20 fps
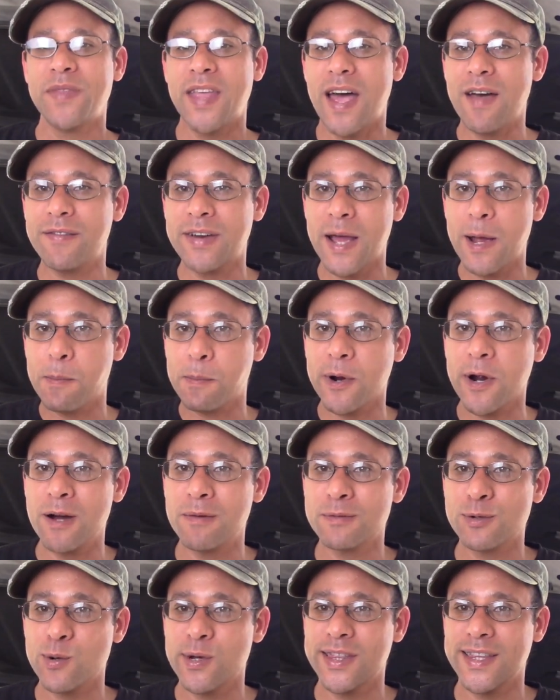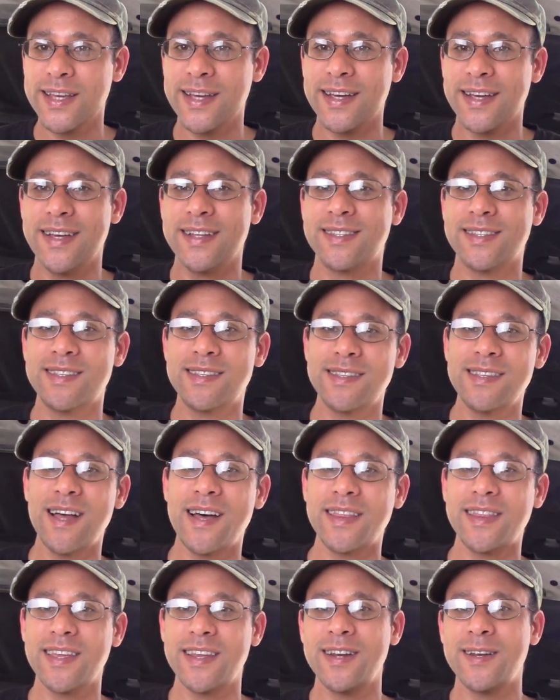Haven't had problems with it. It's
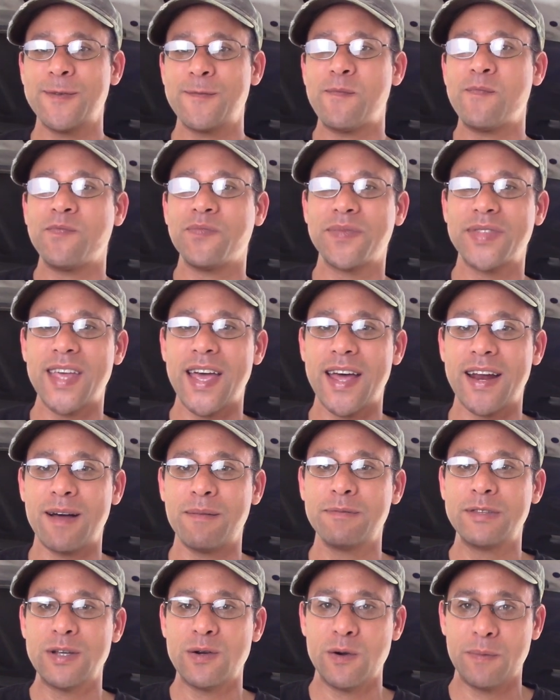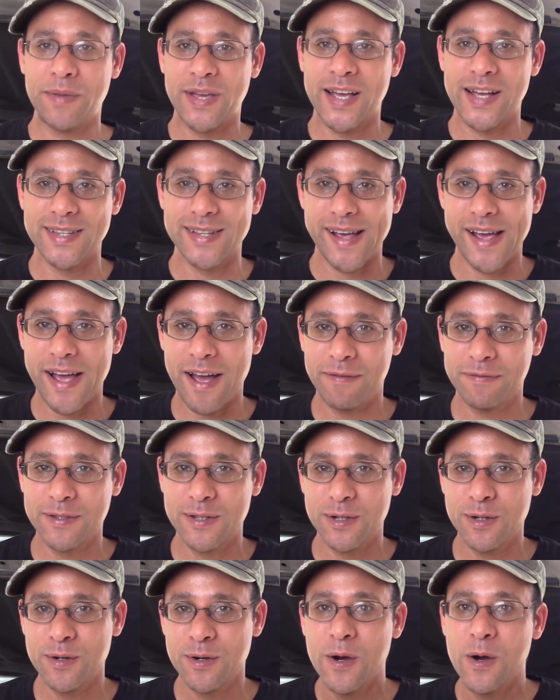nothing that I'm doing because I have
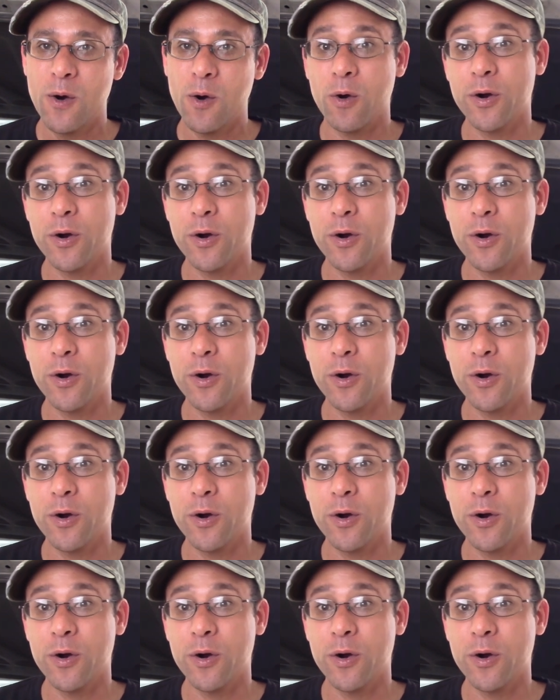to,